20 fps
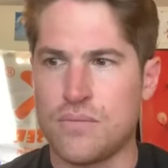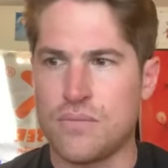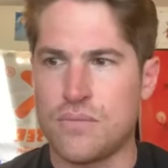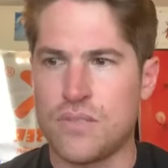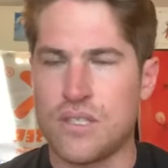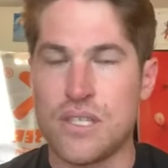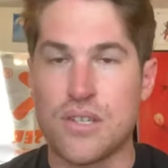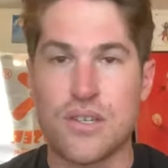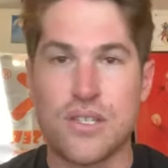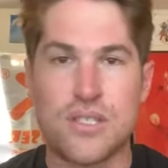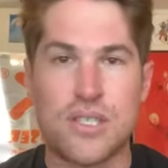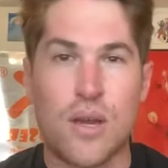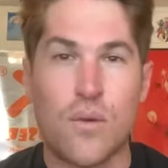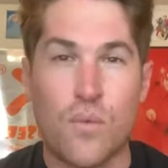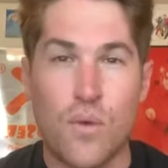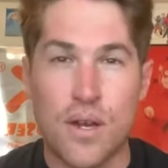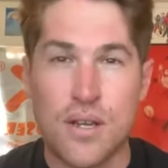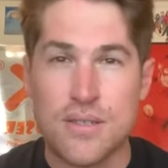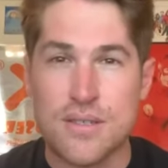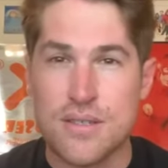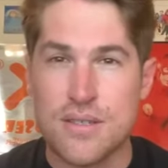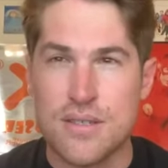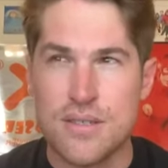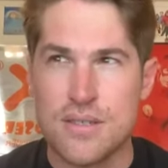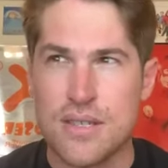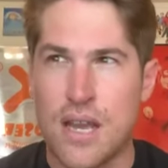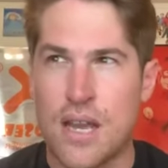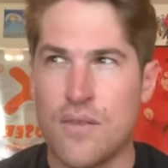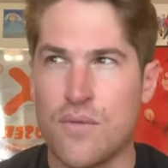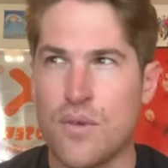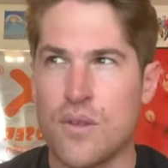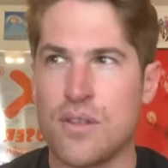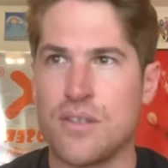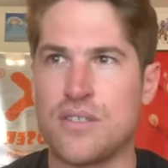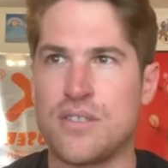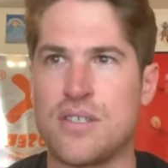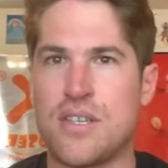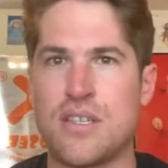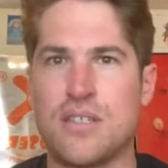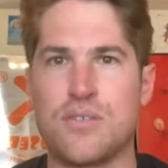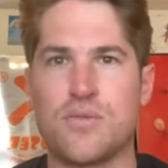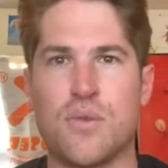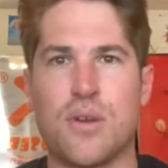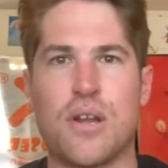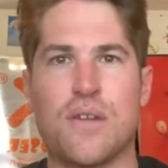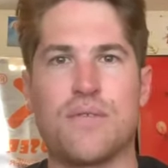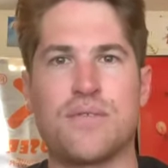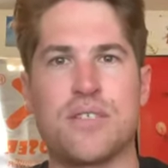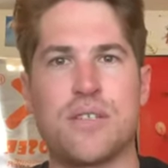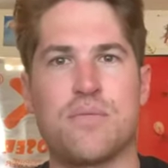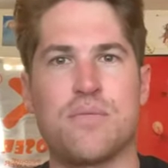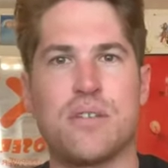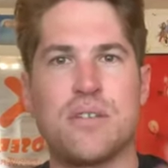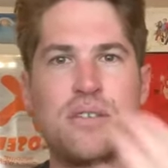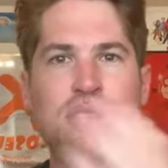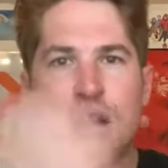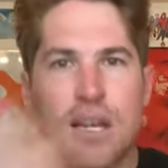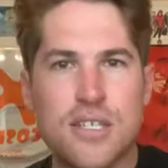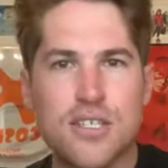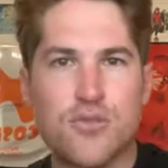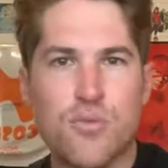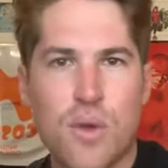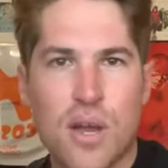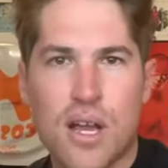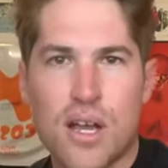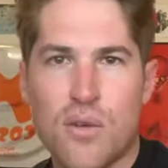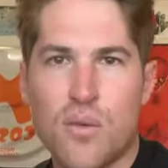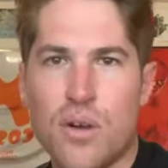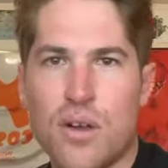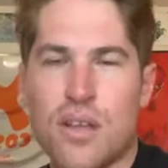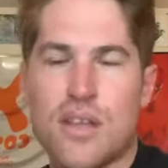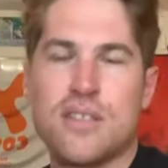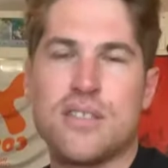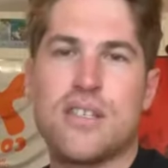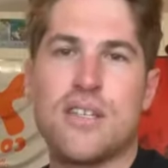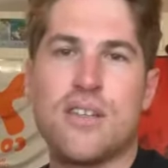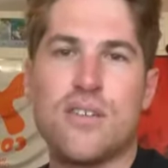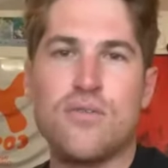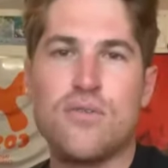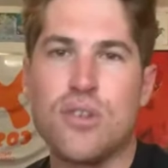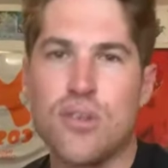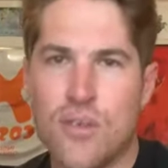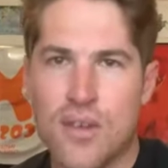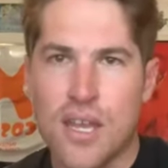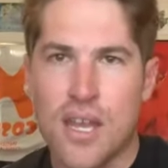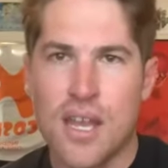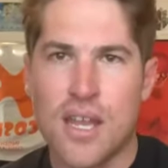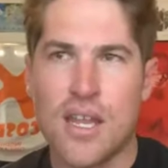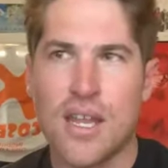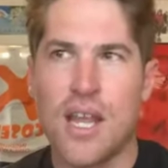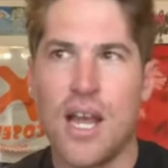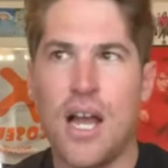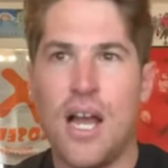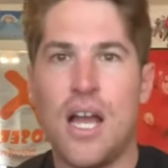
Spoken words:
series at once. It's kind of one of those things where if something does well, we'll continue doing it.